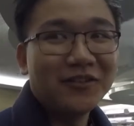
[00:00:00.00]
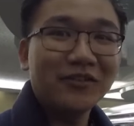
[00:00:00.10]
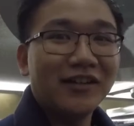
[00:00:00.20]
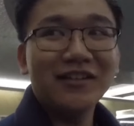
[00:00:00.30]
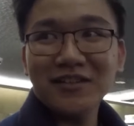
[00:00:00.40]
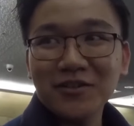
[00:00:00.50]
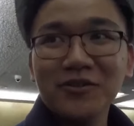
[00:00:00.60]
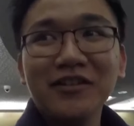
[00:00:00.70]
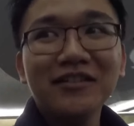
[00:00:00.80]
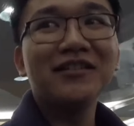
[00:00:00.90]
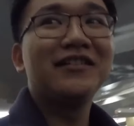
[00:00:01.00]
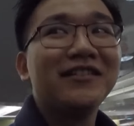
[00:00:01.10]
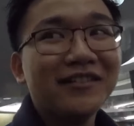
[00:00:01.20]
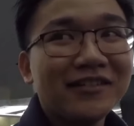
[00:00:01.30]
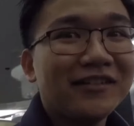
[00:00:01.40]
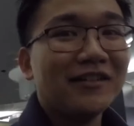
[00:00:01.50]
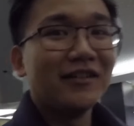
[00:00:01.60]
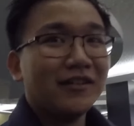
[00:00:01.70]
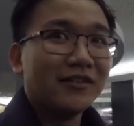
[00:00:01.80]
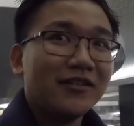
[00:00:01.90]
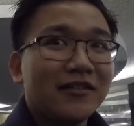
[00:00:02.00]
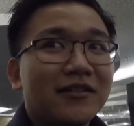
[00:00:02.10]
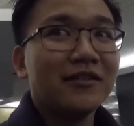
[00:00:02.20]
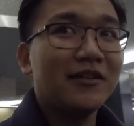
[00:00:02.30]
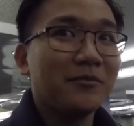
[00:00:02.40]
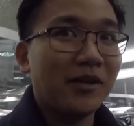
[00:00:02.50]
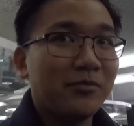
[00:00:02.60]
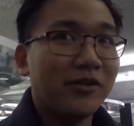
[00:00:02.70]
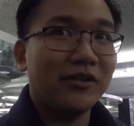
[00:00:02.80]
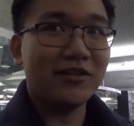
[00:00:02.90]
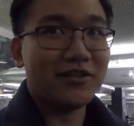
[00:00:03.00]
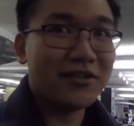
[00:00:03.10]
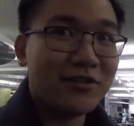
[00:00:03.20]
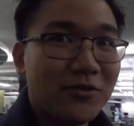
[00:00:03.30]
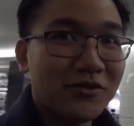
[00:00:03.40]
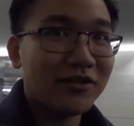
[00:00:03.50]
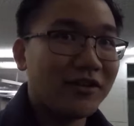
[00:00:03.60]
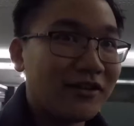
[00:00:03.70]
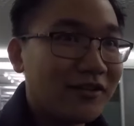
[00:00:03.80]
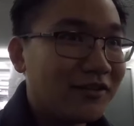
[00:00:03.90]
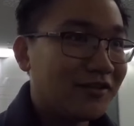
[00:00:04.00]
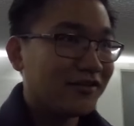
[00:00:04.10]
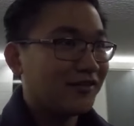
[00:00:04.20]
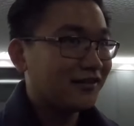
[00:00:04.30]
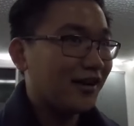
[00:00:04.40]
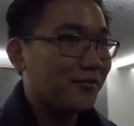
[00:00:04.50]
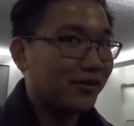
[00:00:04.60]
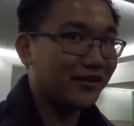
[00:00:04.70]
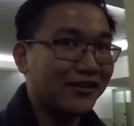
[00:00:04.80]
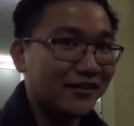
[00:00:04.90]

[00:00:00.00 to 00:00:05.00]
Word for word: Okay, let's go here. And my friend is too shy in camera.